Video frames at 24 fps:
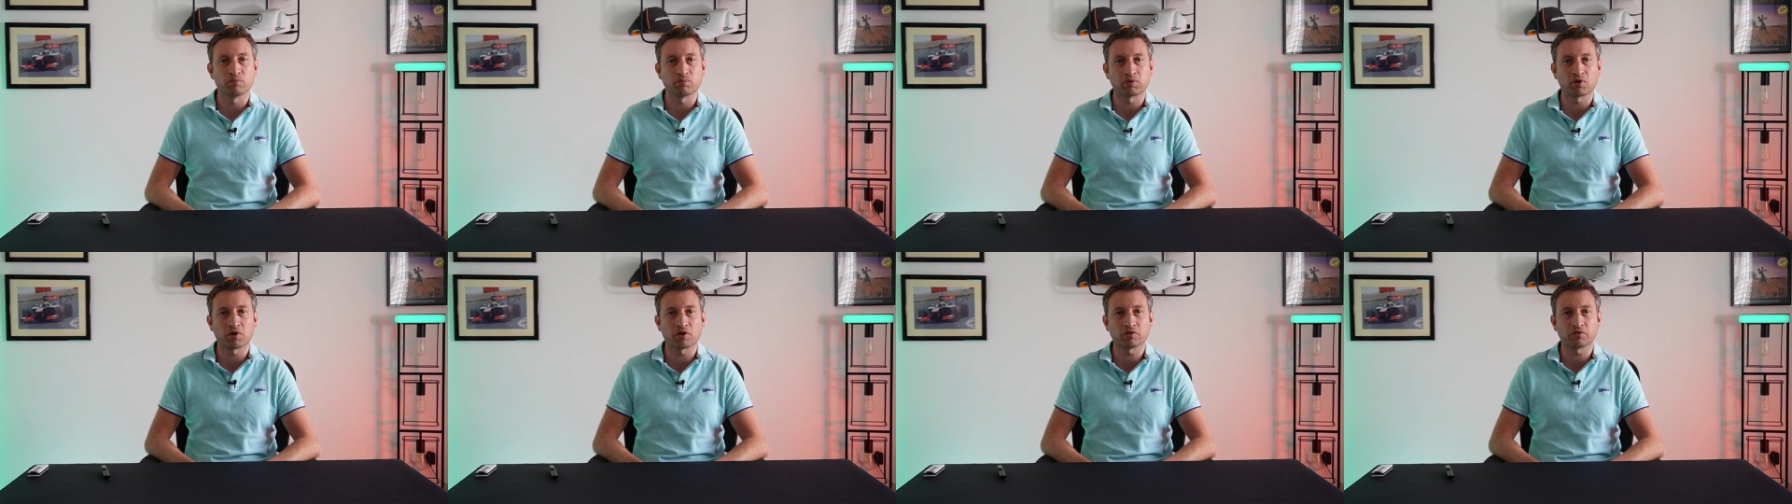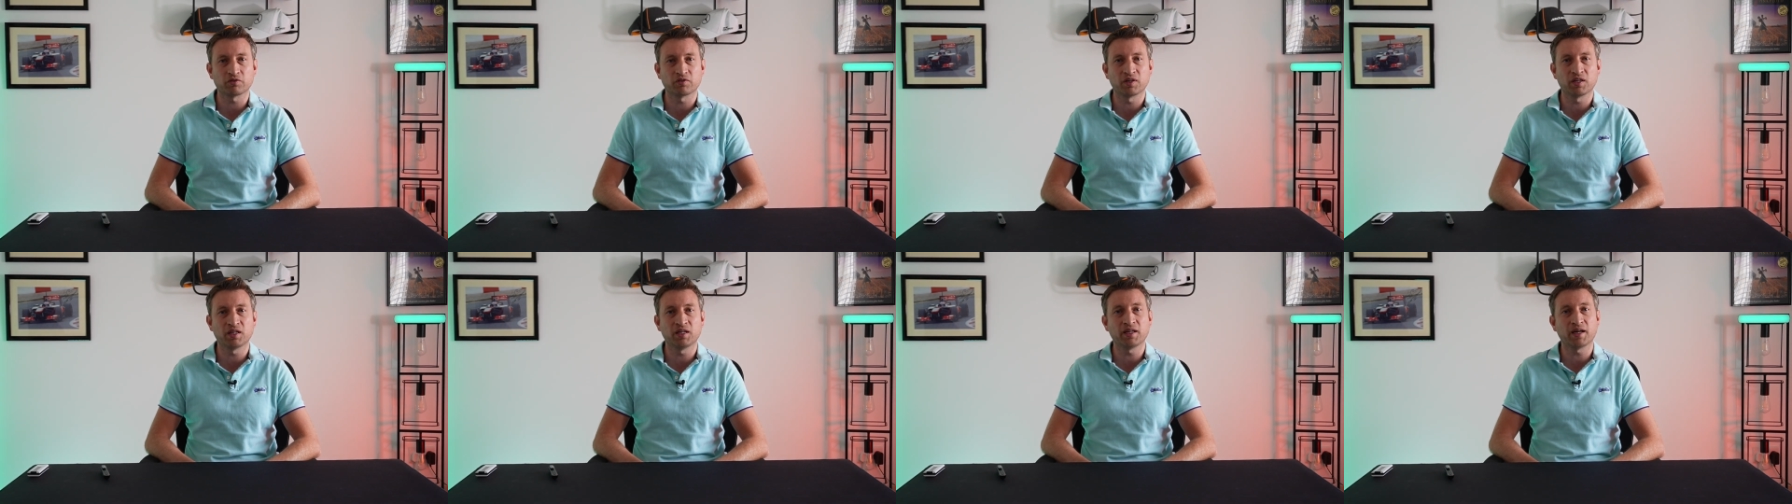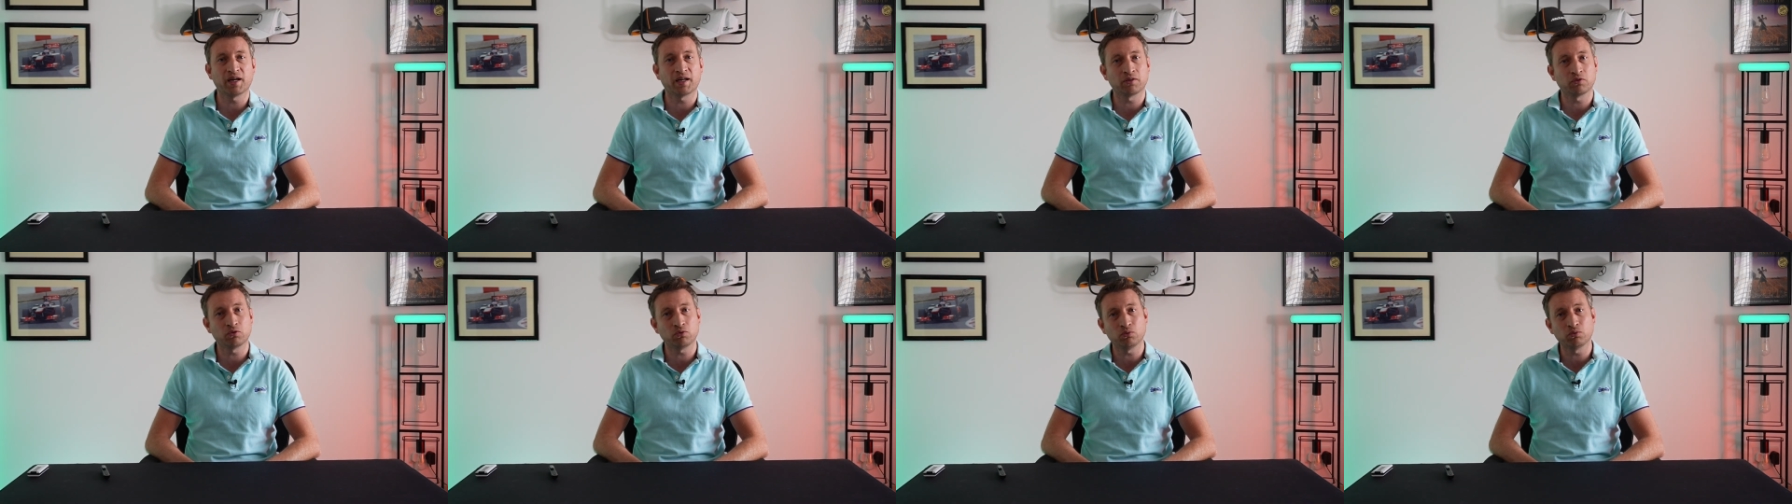proxy
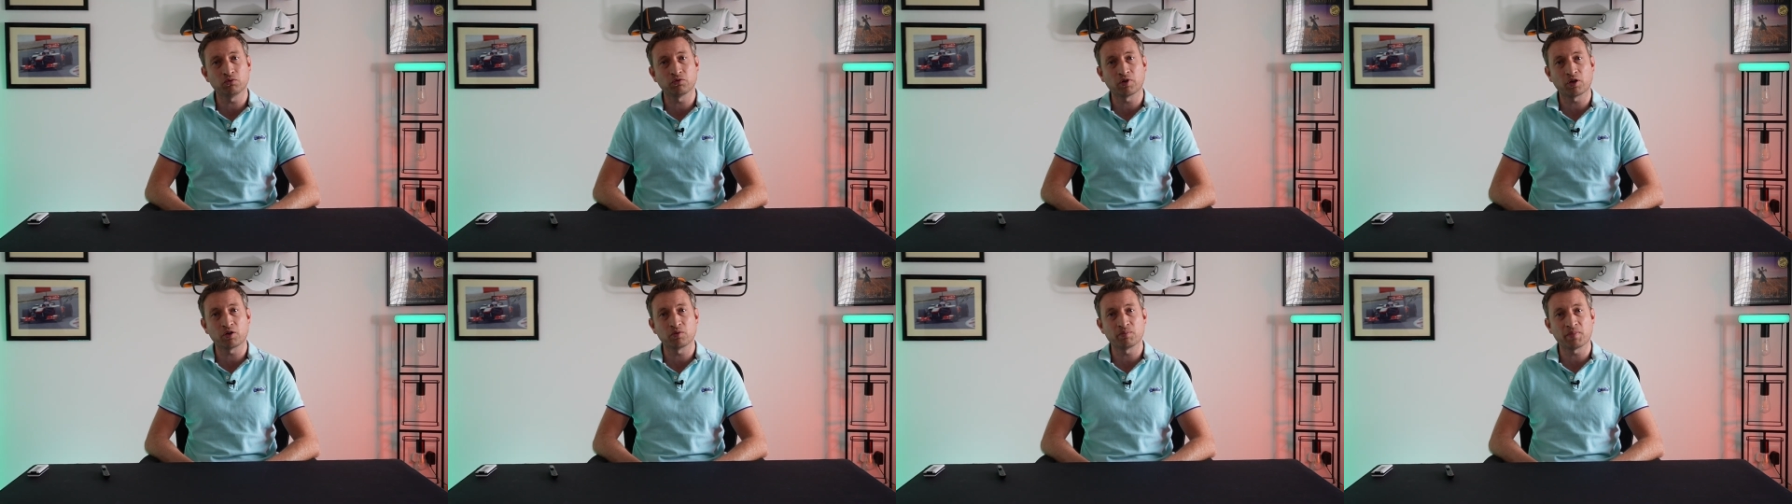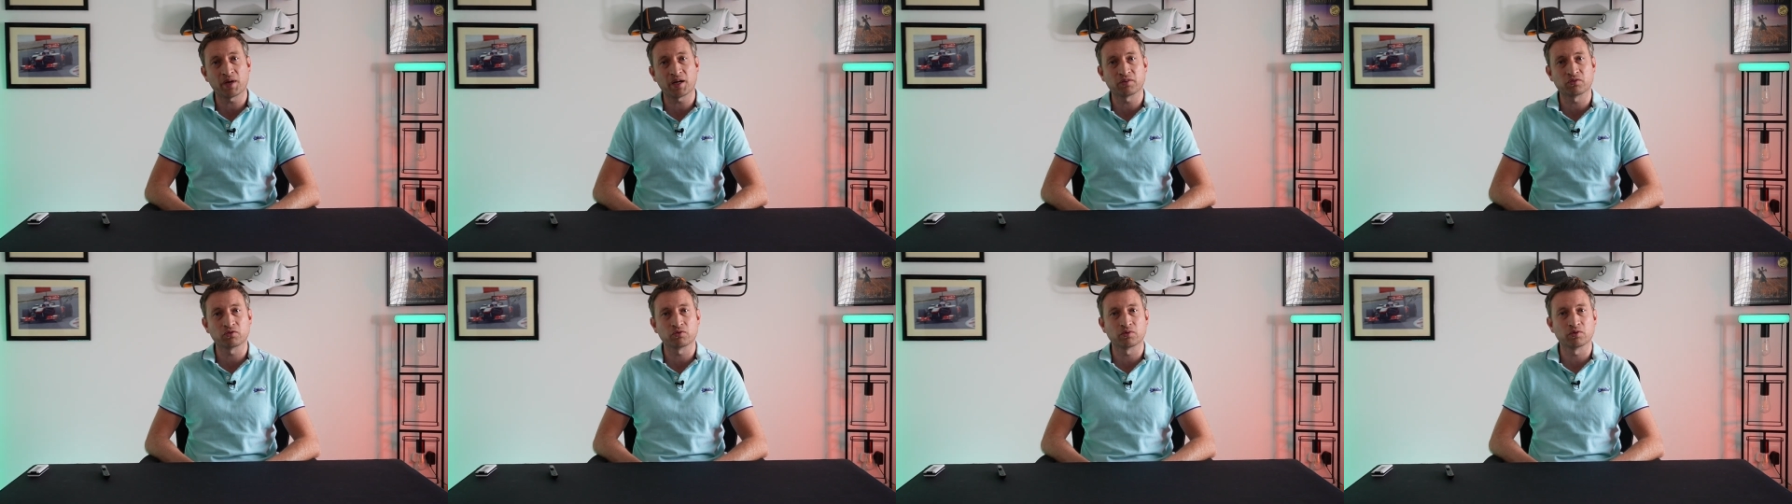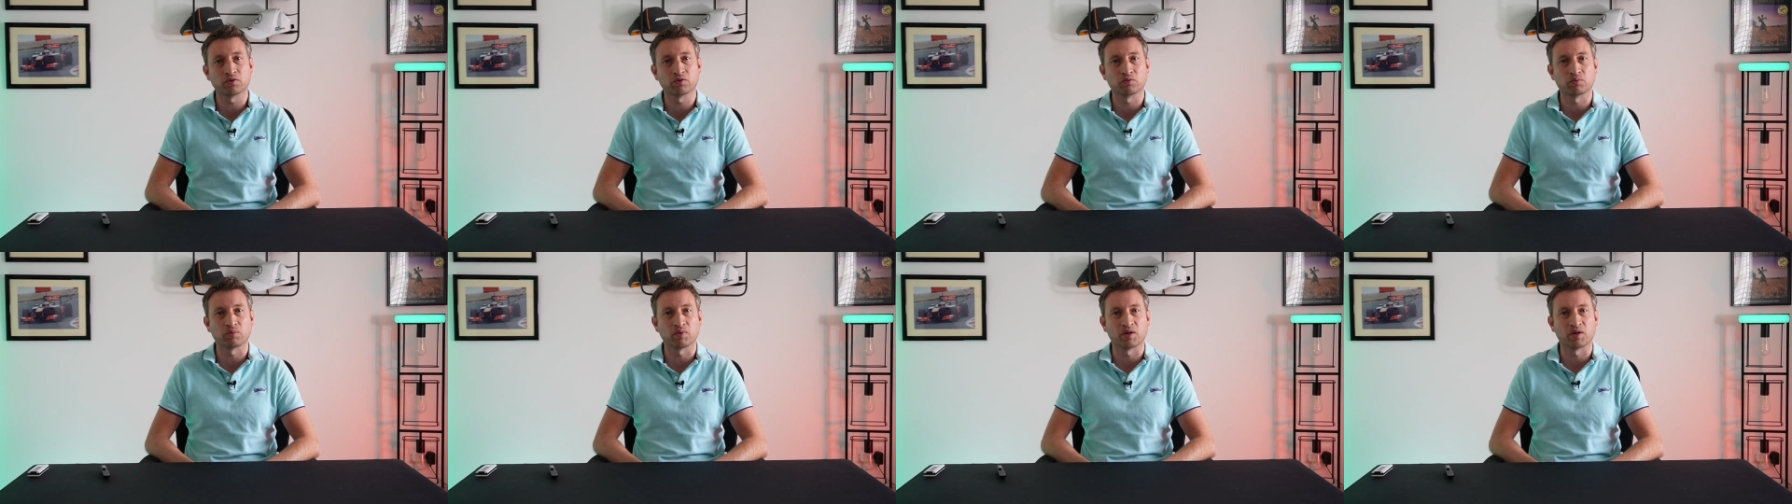and also Matter as